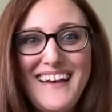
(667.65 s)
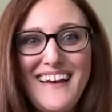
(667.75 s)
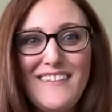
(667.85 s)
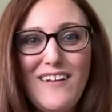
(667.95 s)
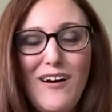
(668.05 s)

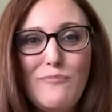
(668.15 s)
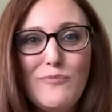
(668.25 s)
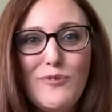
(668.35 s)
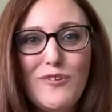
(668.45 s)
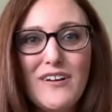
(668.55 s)
a lot
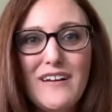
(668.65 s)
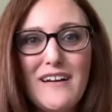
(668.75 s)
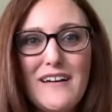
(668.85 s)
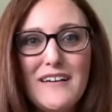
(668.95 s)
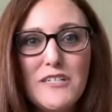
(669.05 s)
more
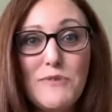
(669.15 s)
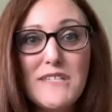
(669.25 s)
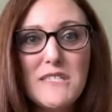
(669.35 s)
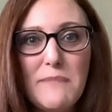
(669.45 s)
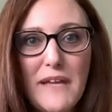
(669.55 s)

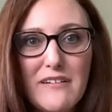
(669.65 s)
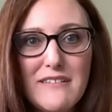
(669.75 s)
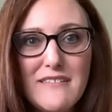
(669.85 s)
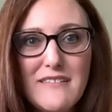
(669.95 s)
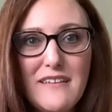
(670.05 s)

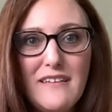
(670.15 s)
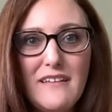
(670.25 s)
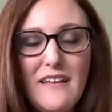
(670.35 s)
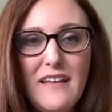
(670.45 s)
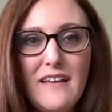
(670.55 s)

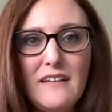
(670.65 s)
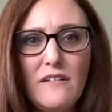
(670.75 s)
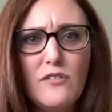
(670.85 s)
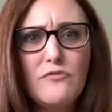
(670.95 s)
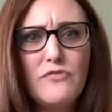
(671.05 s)
transparency in
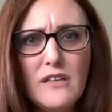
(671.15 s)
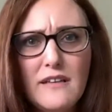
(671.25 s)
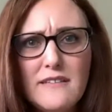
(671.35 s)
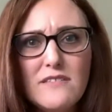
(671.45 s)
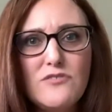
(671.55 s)
our
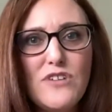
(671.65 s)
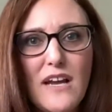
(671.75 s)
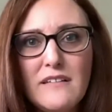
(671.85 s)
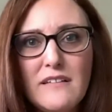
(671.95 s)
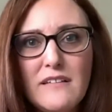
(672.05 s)
feelings and
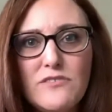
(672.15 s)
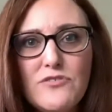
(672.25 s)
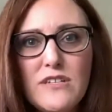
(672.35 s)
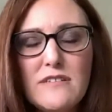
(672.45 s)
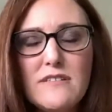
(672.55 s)

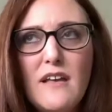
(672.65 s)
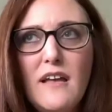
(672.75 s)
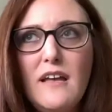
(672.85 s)
challenges.